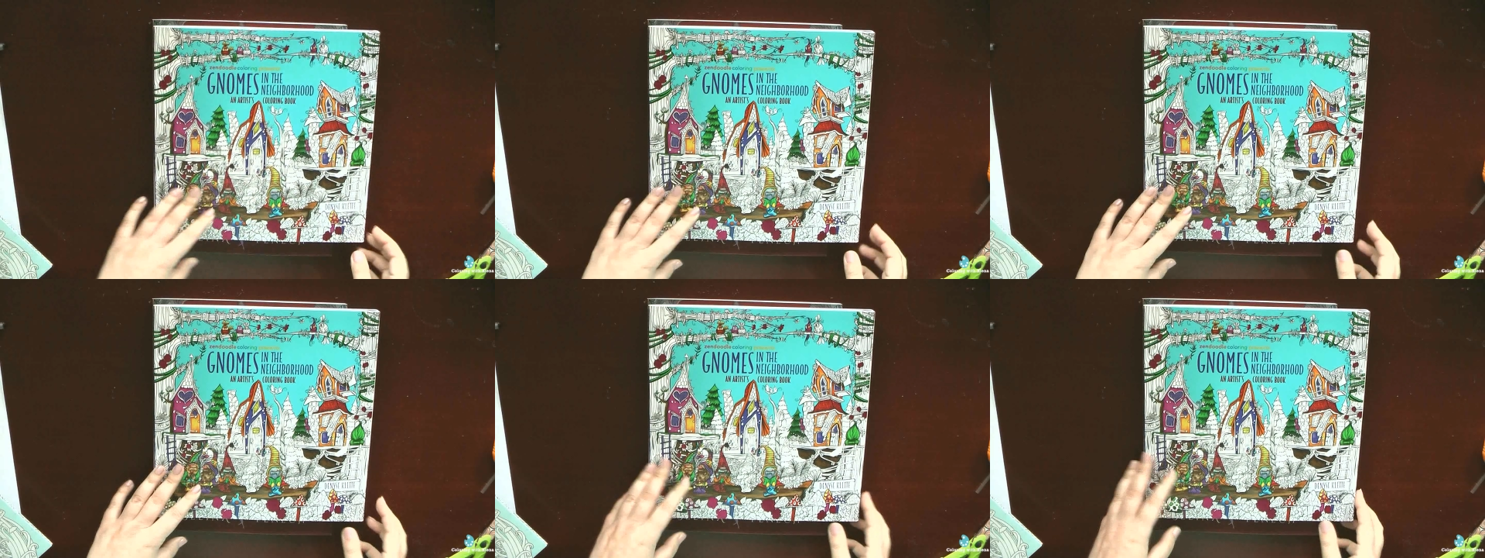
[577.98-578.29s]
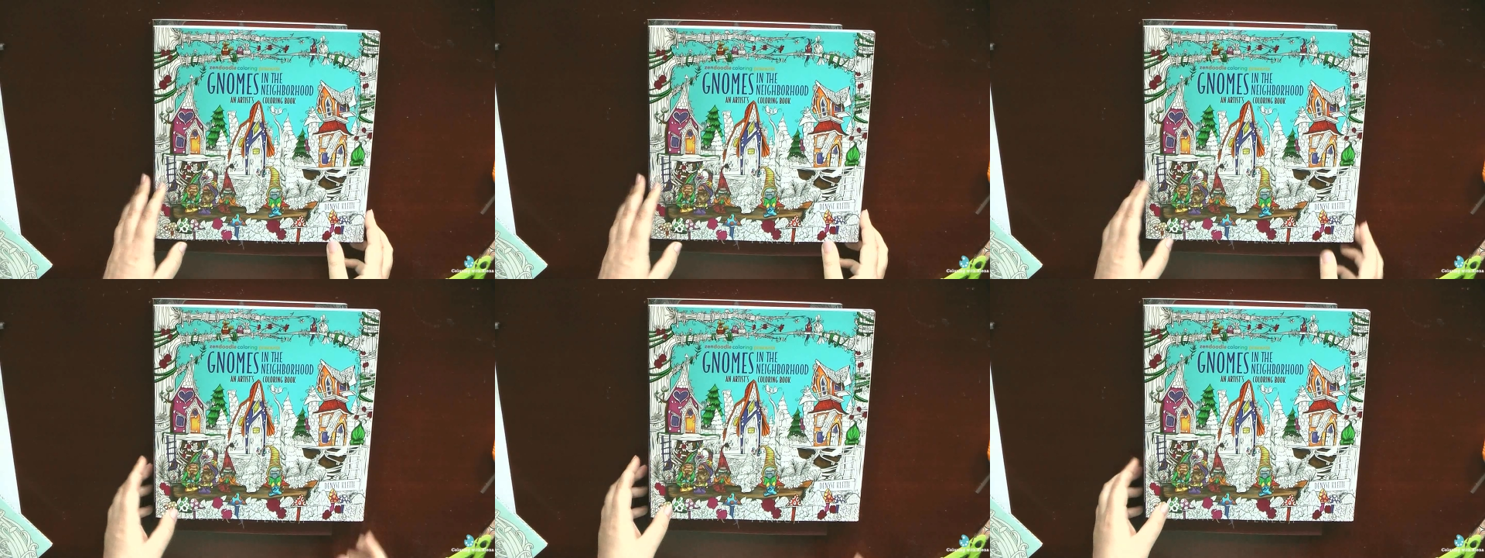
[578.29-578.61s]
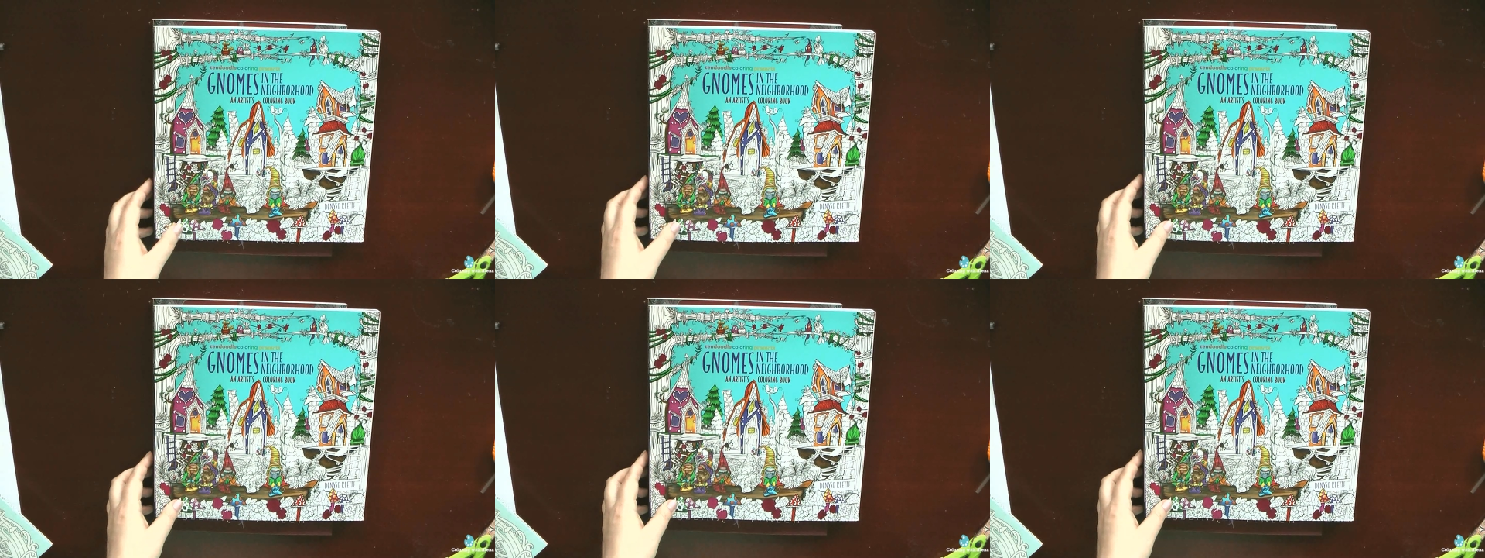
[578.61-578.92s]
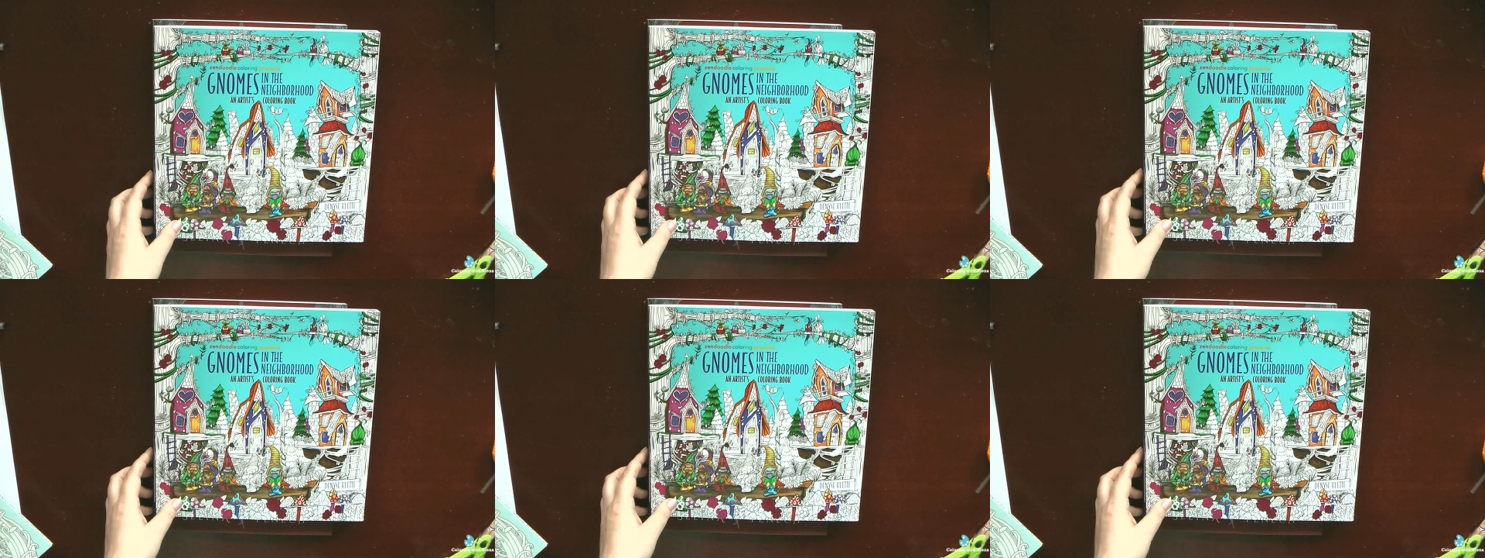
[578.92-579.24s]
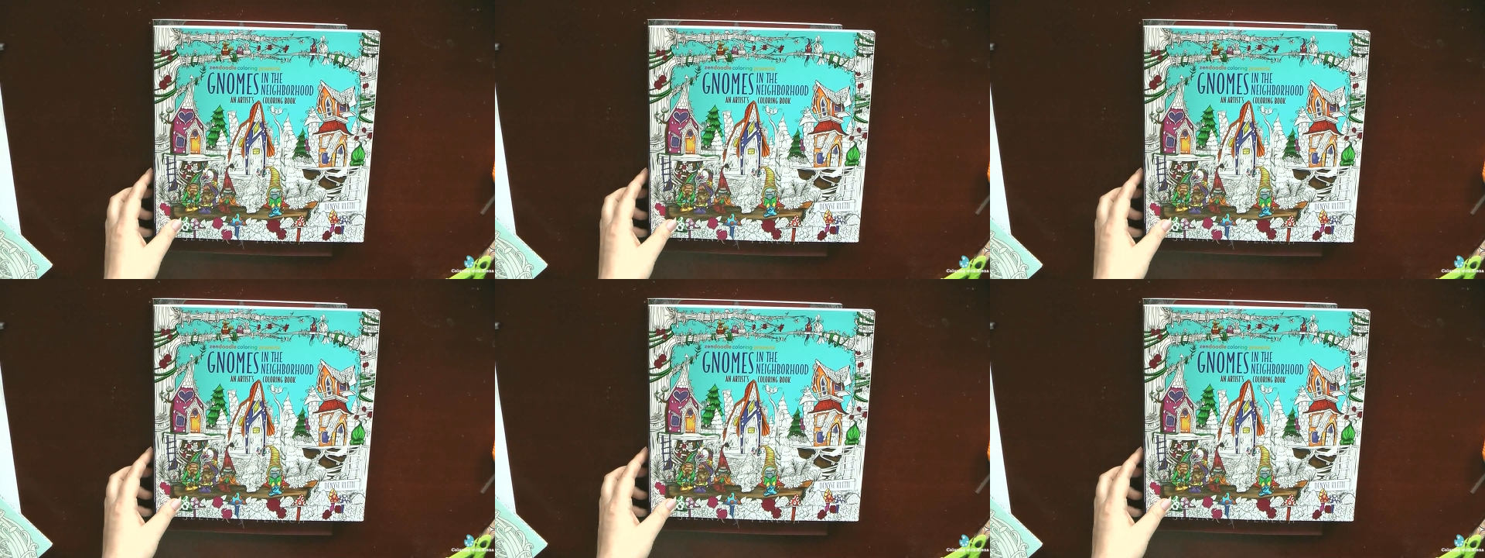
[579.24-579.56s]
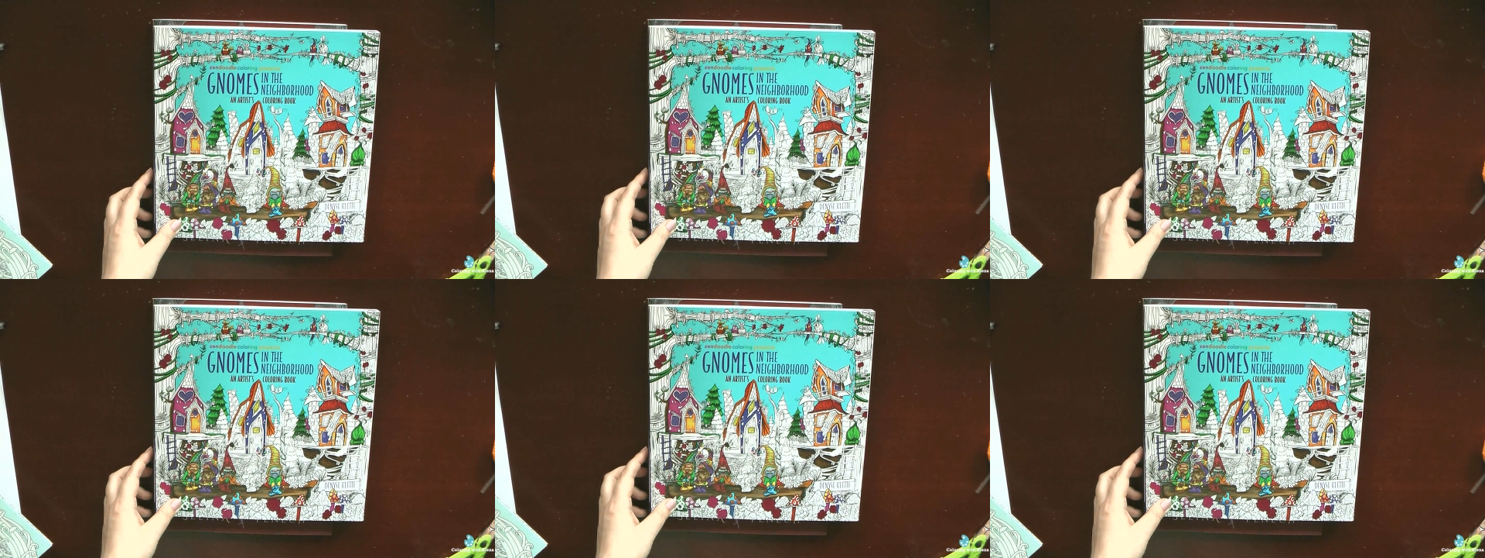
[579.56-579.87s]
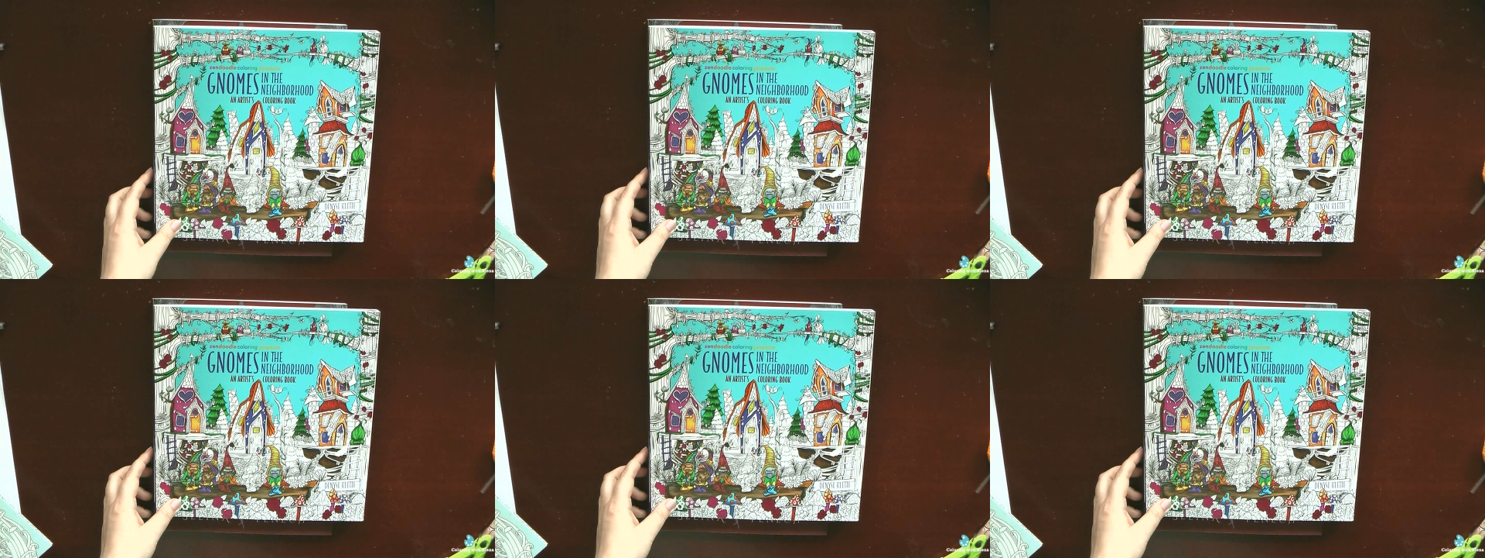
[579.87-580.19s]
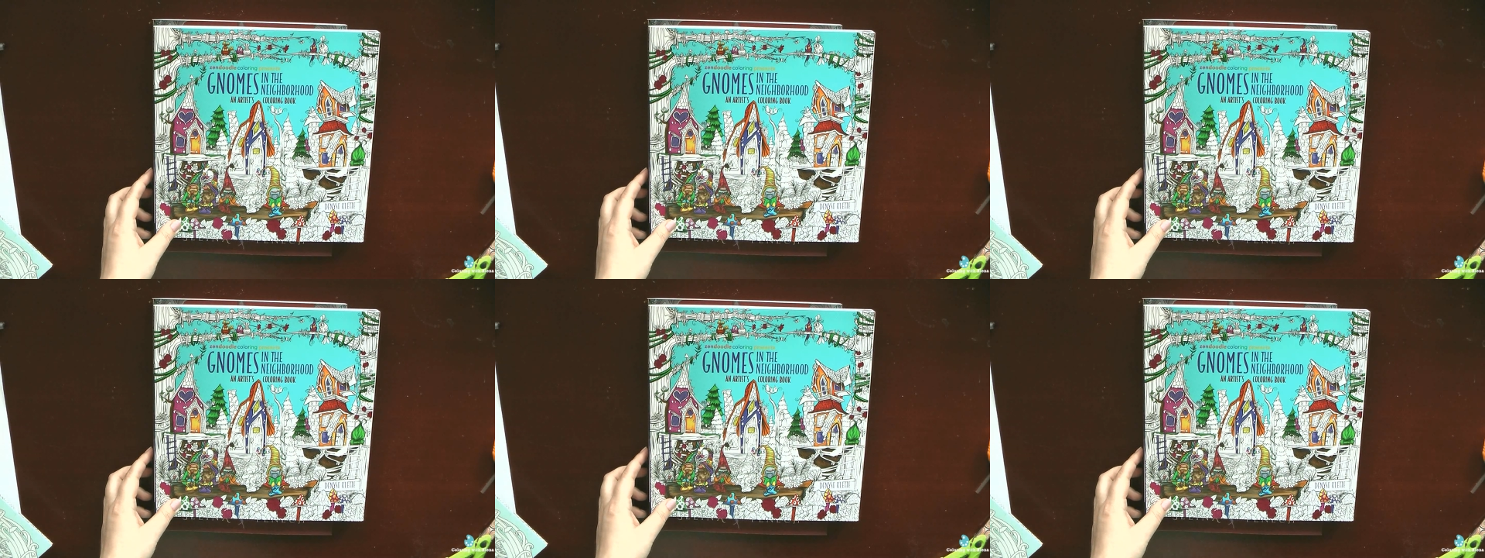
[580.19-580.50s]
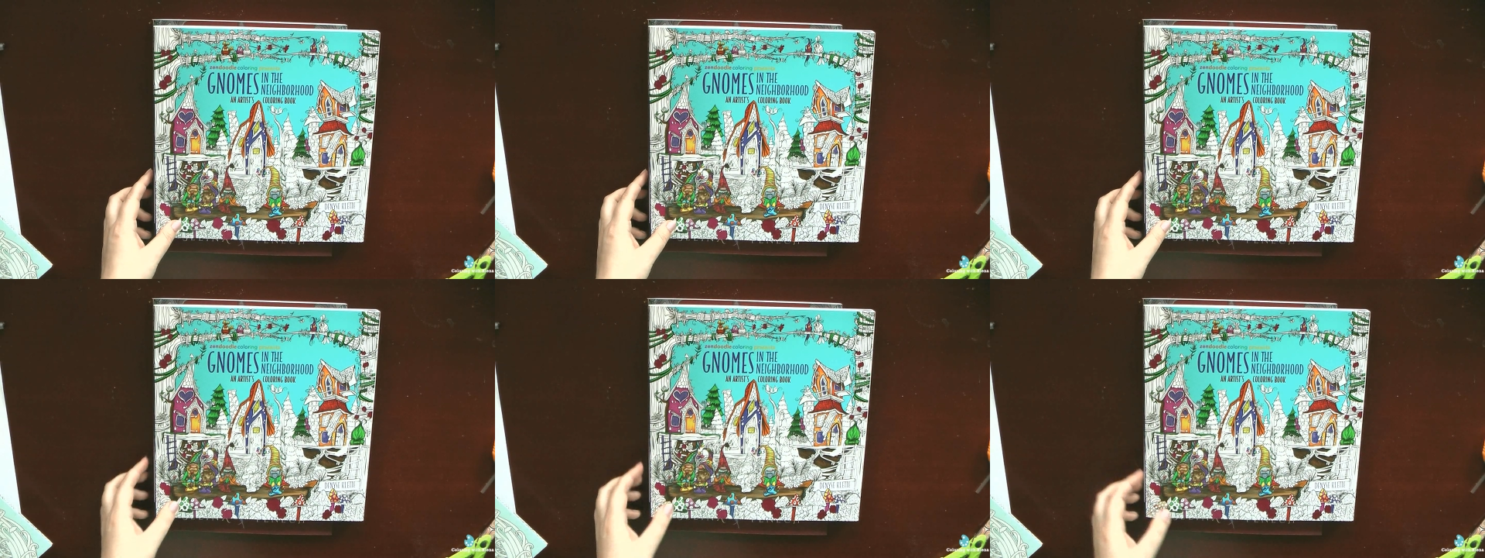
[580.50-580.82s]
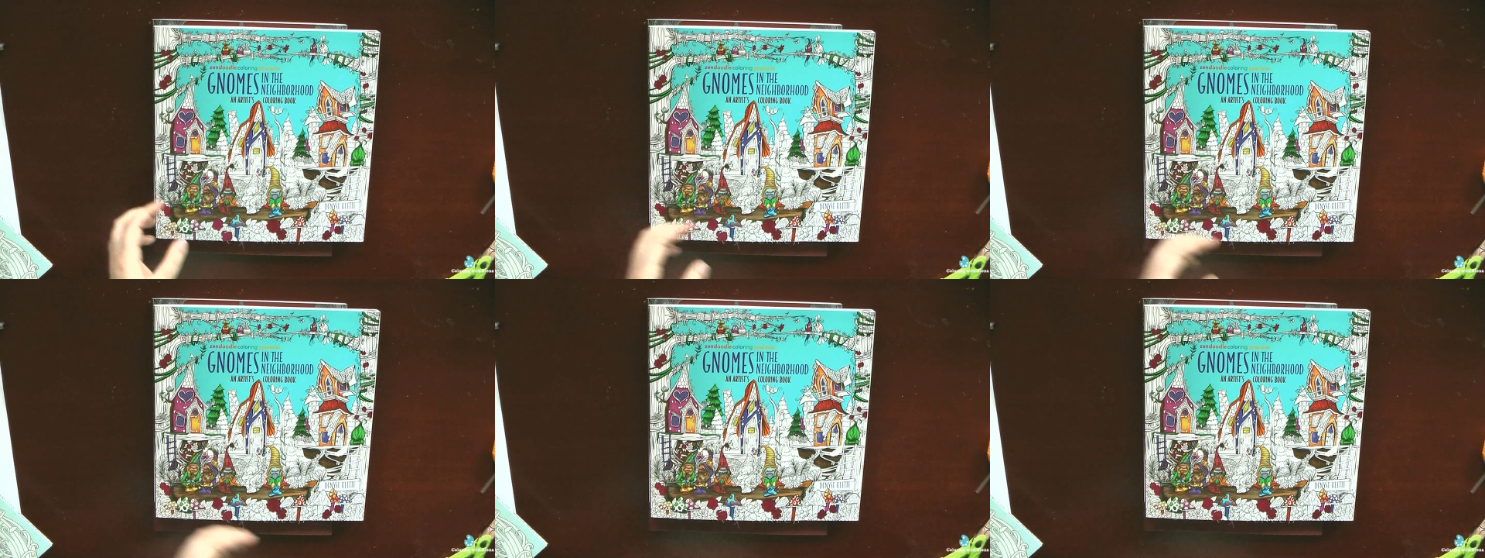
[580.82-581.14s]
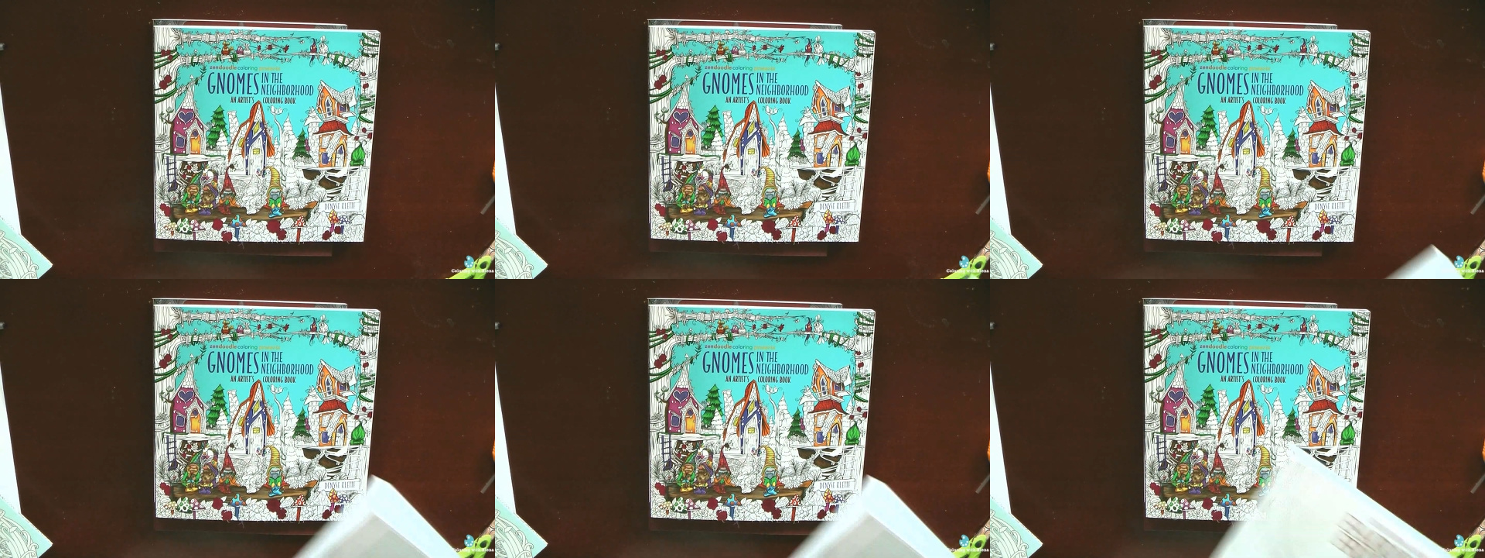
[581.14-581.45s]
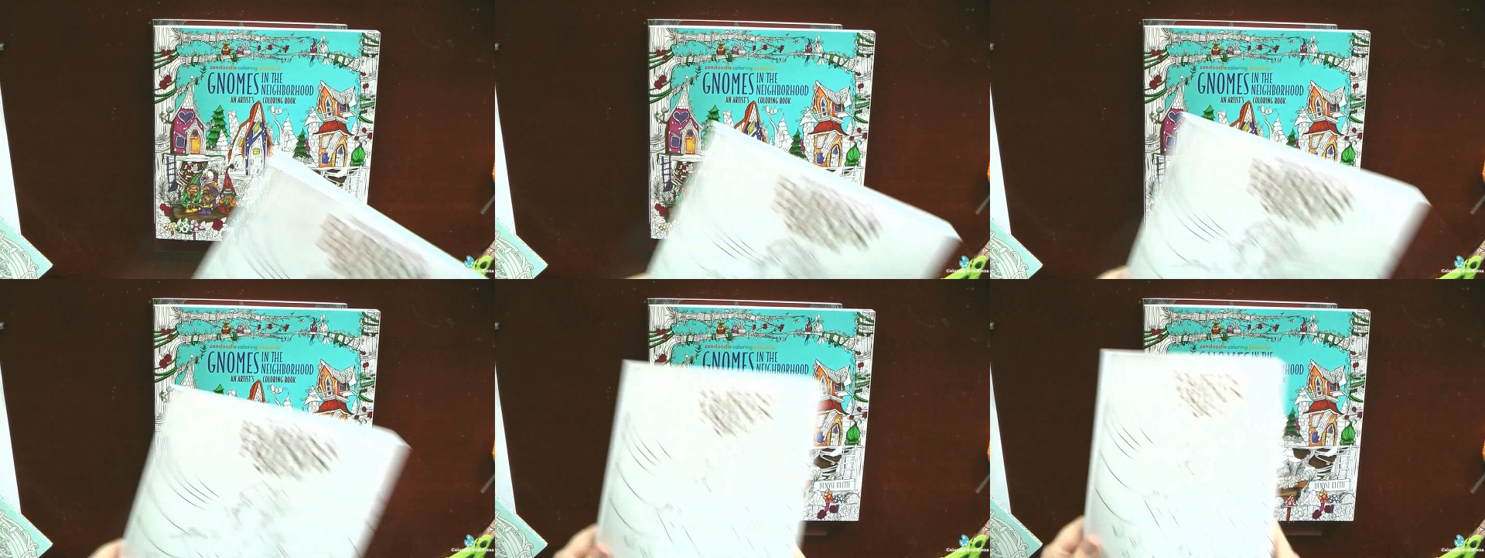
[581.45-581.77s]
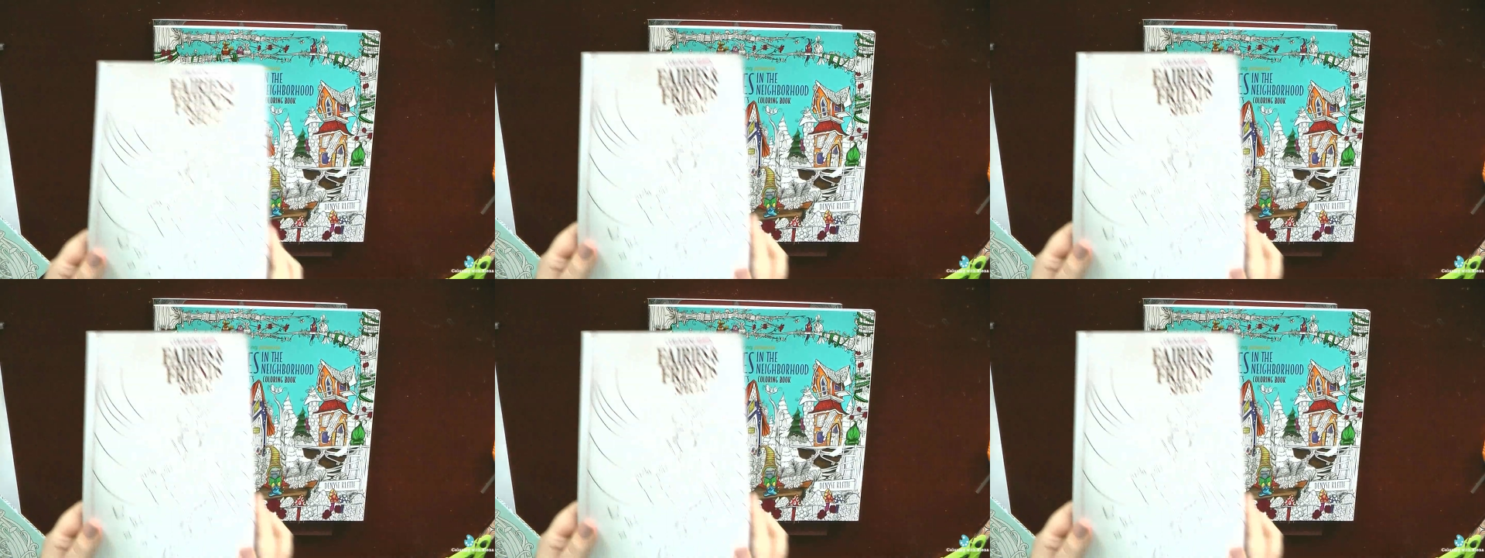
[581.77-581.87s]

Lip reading: (no speaker visible)